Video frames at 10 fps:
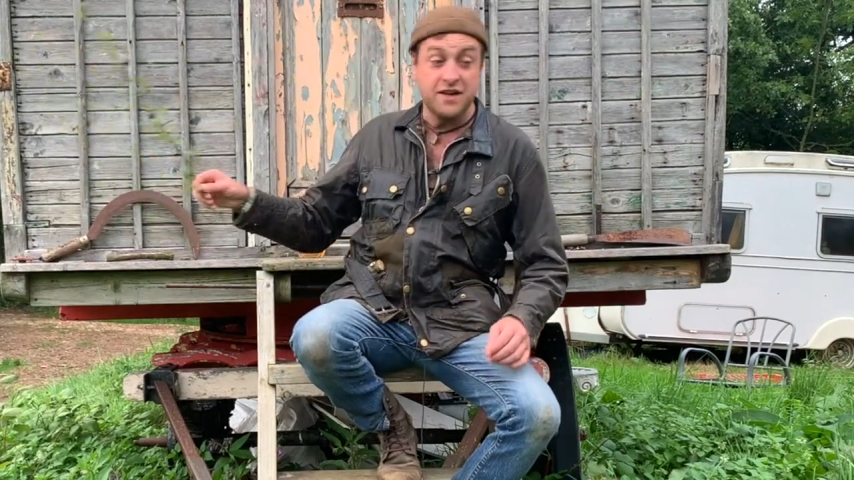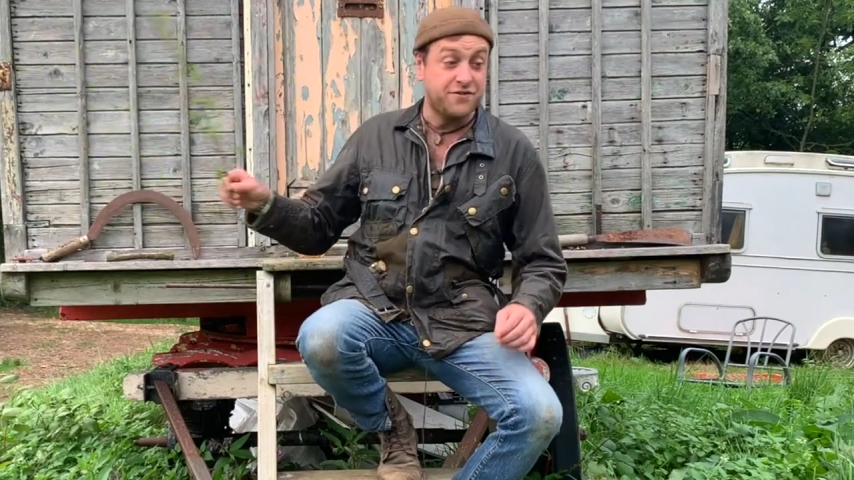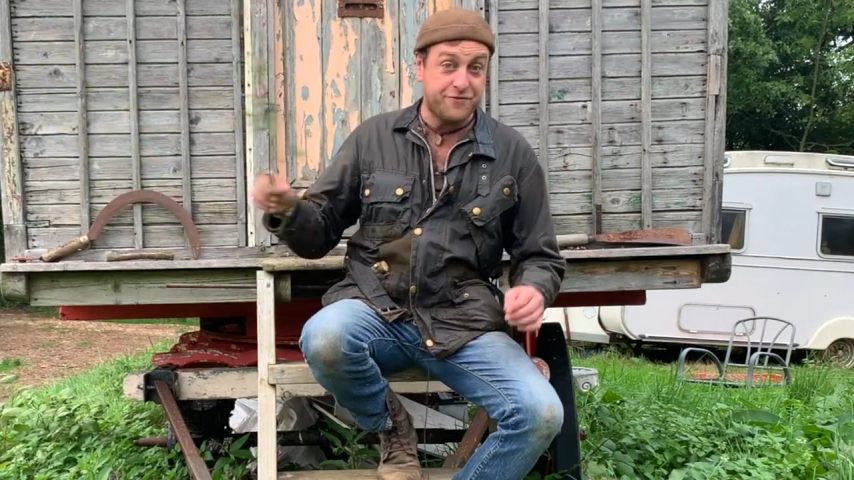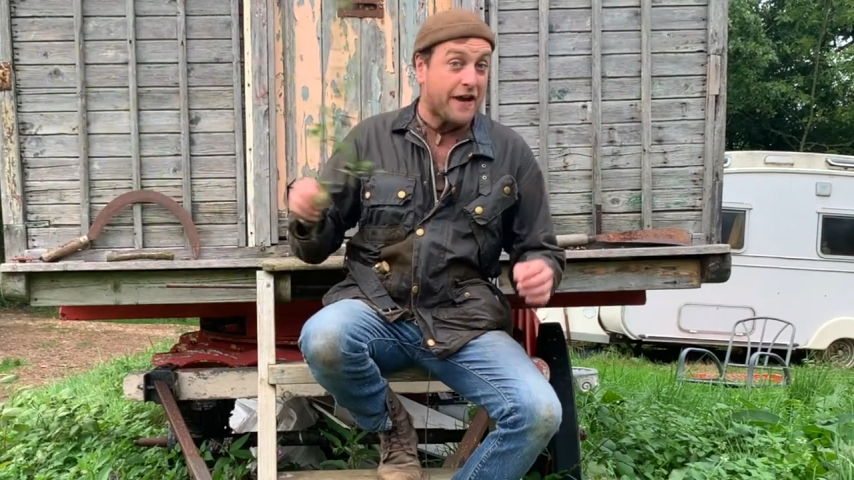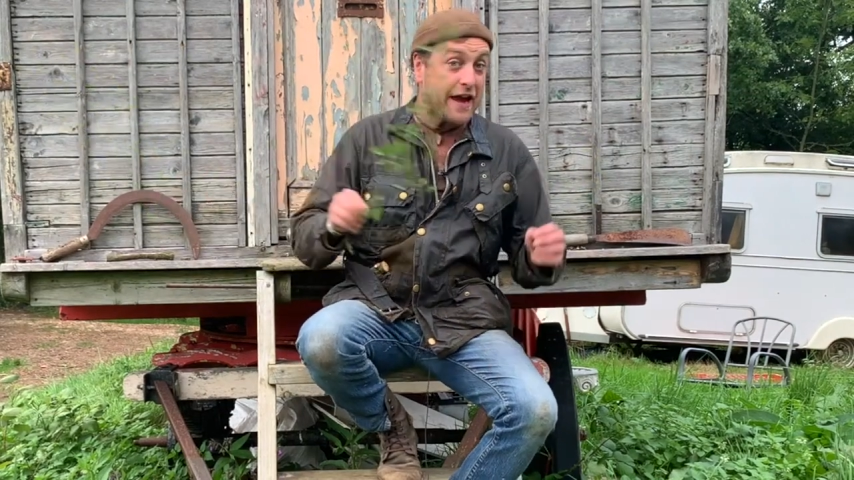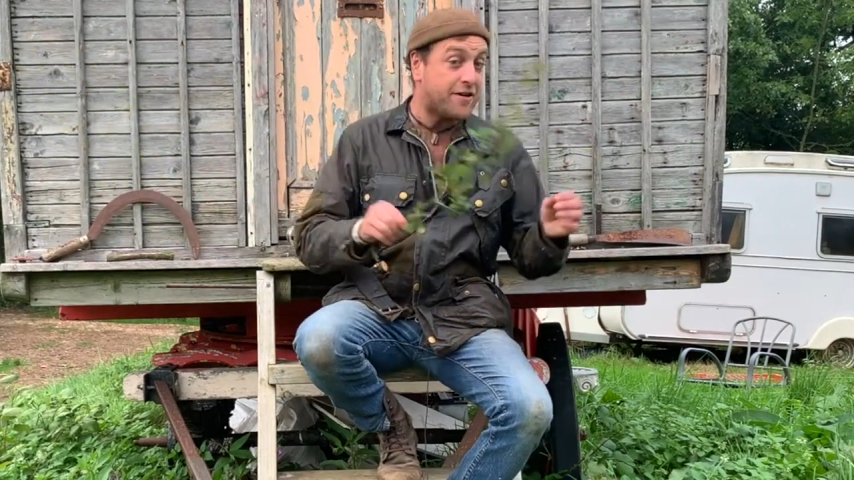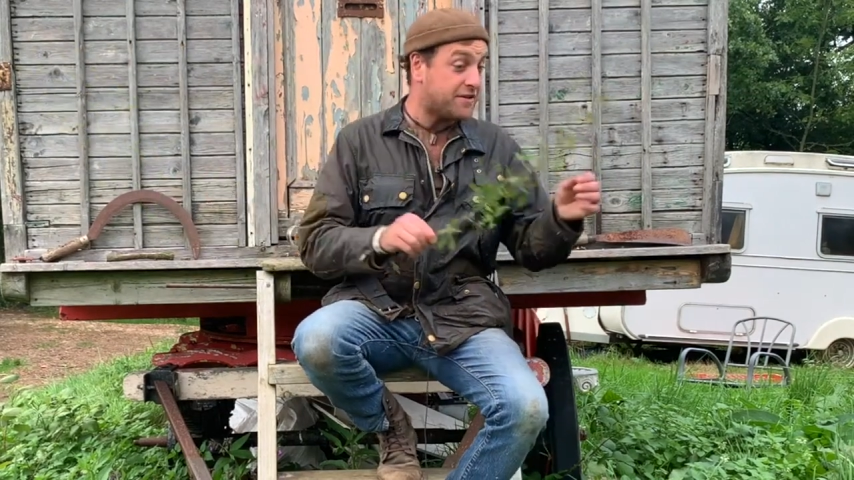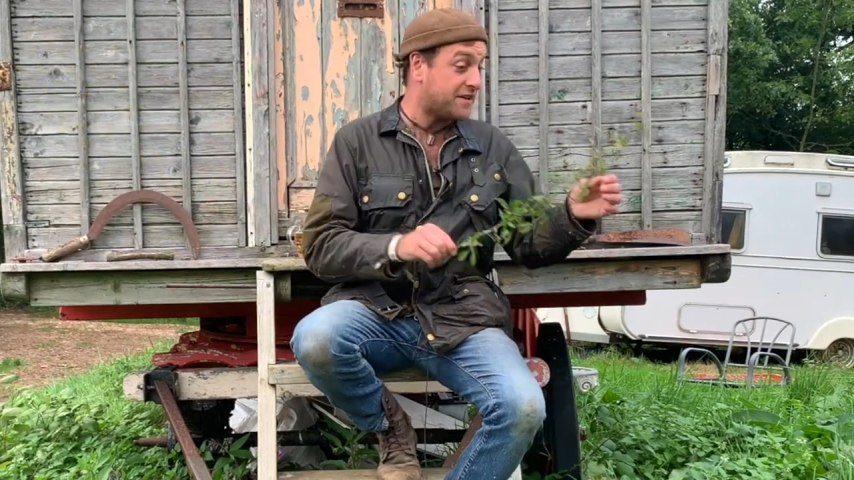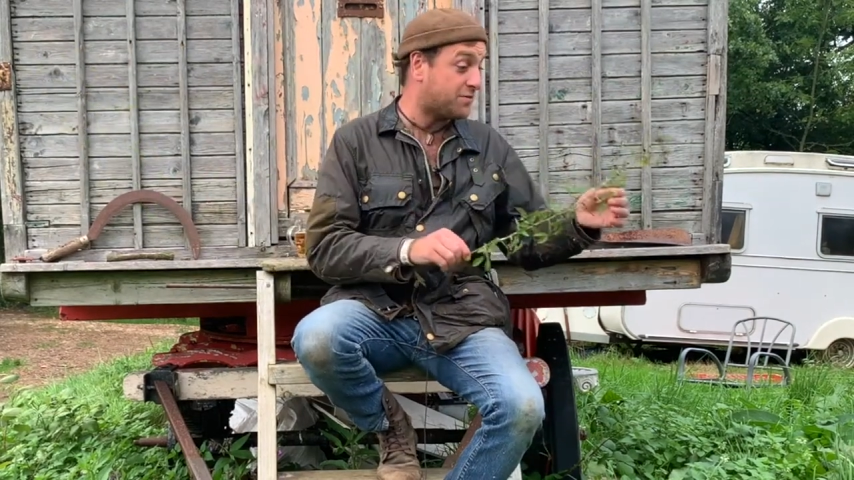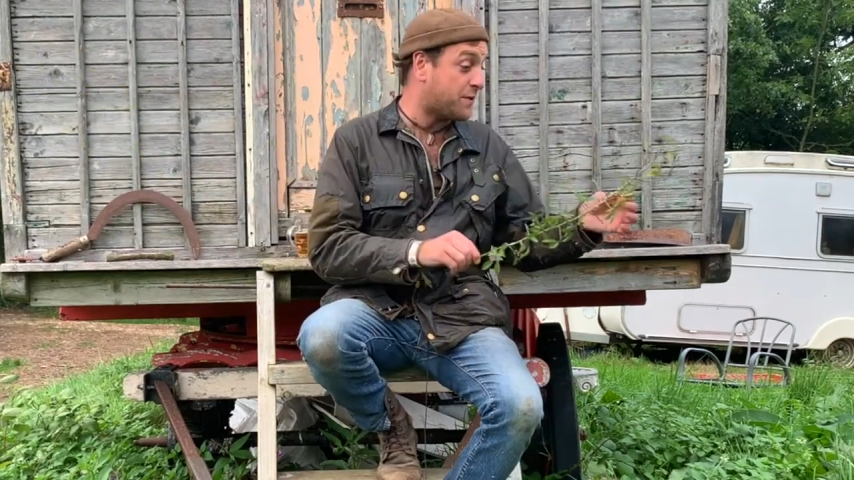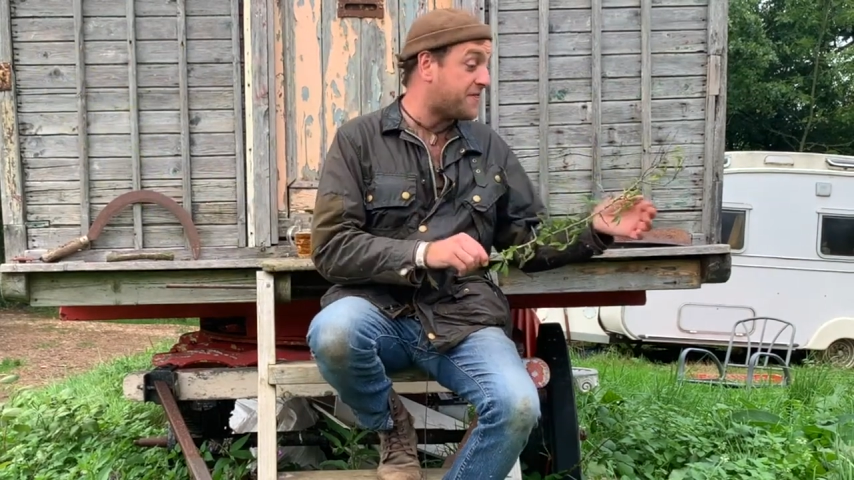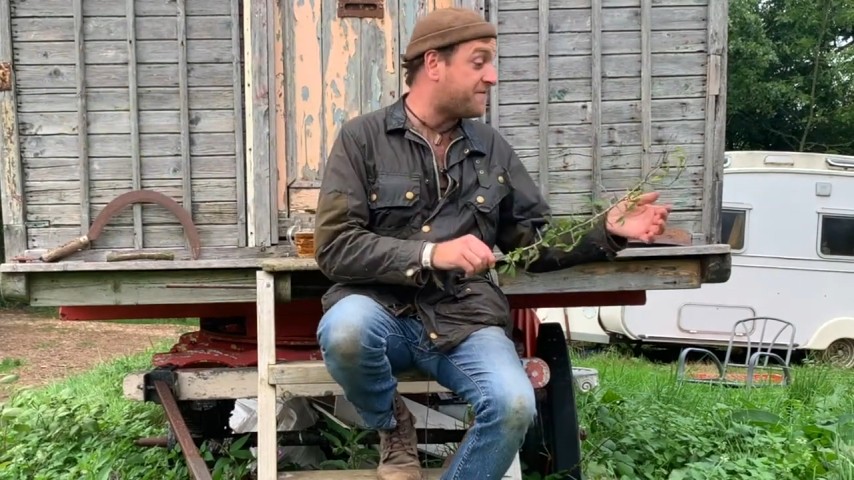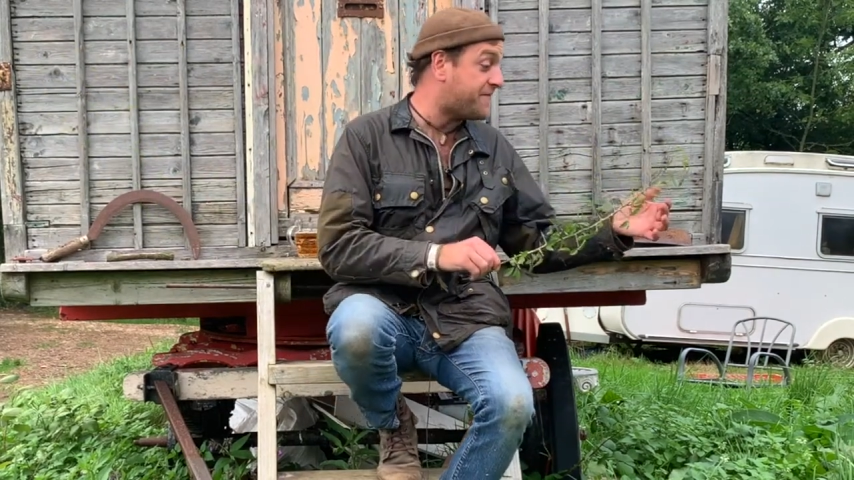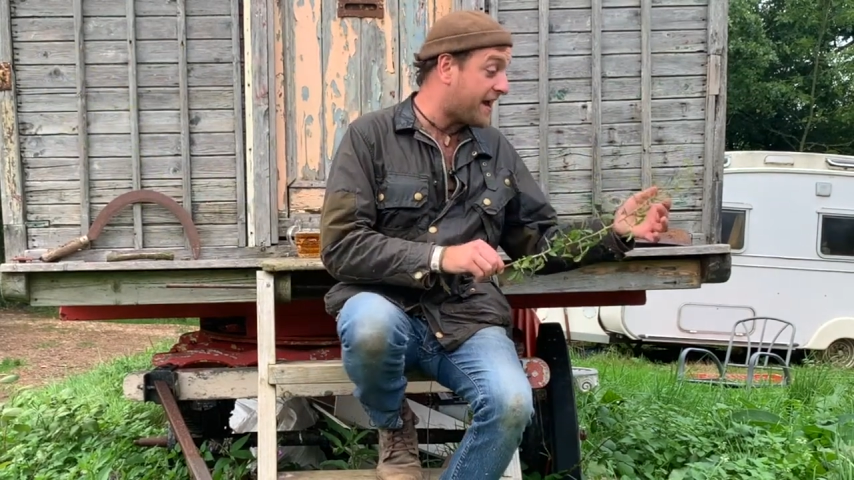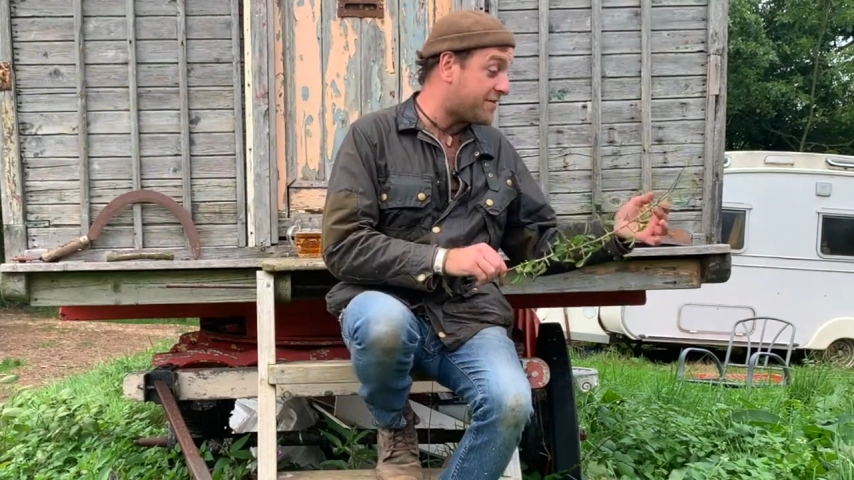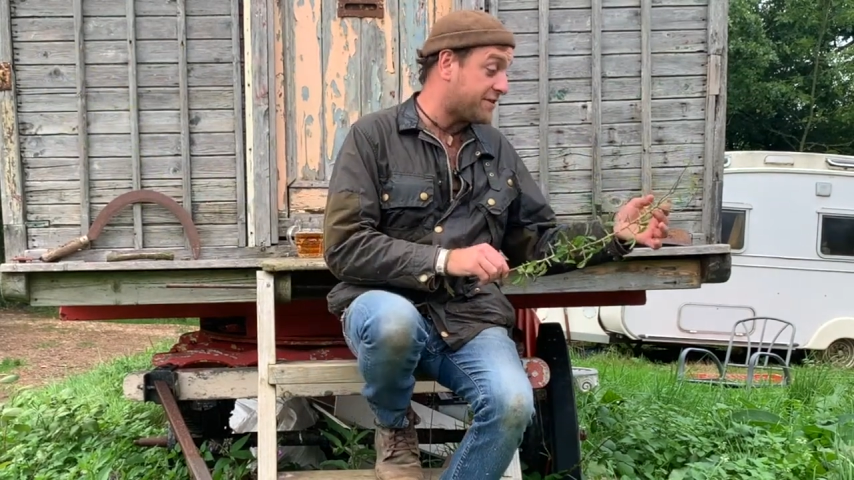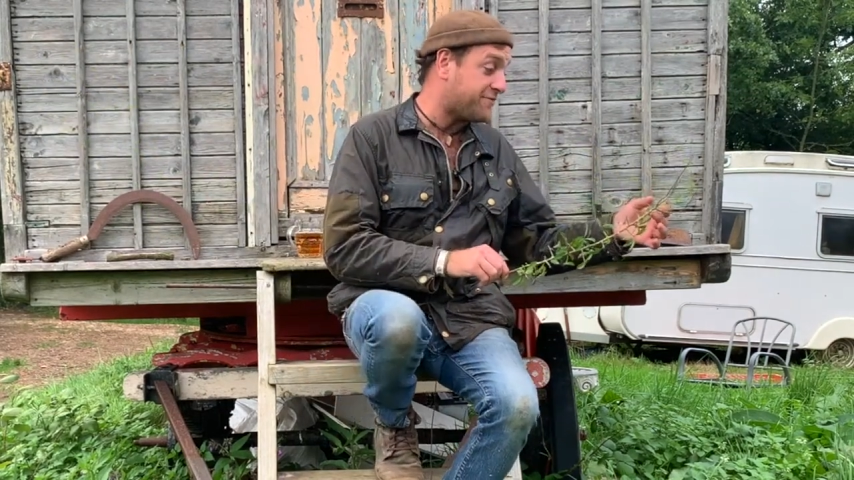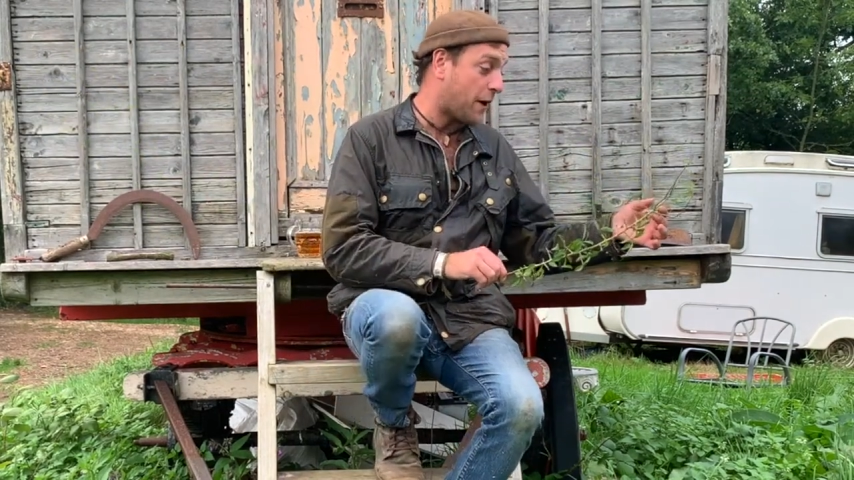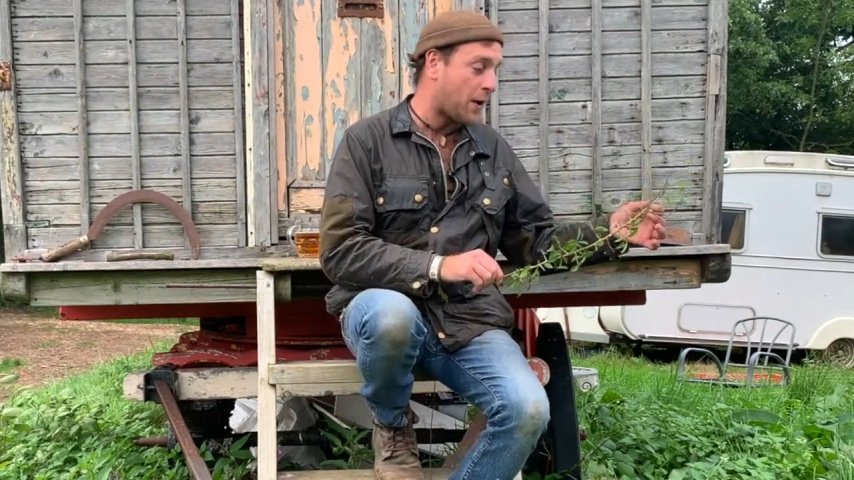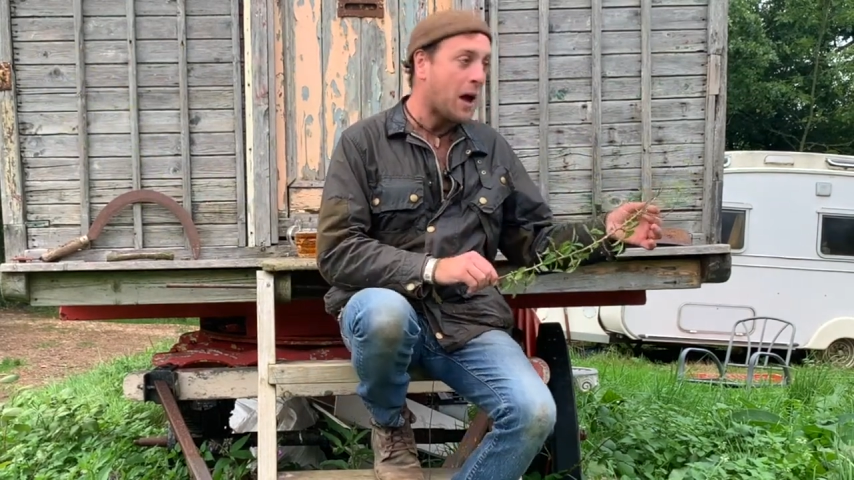fairies, with the fairy
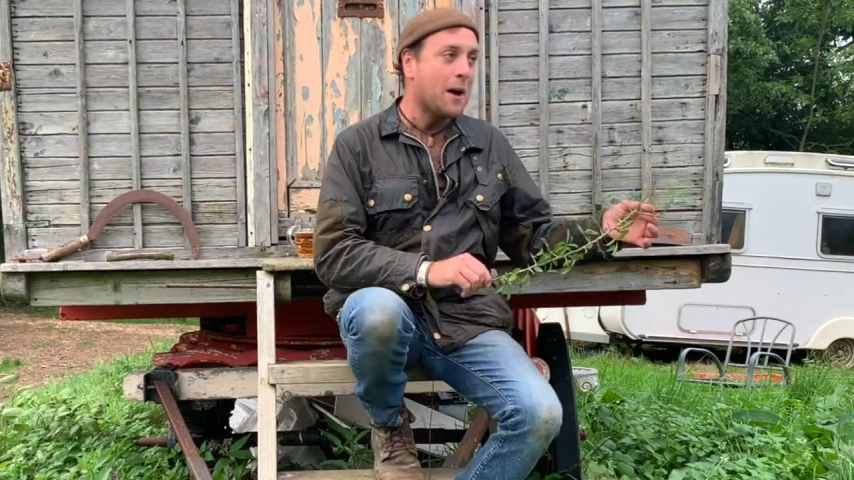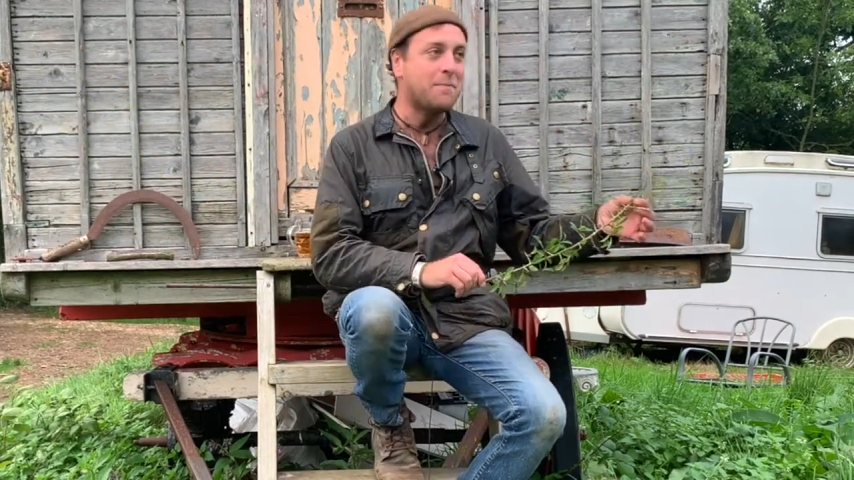folk,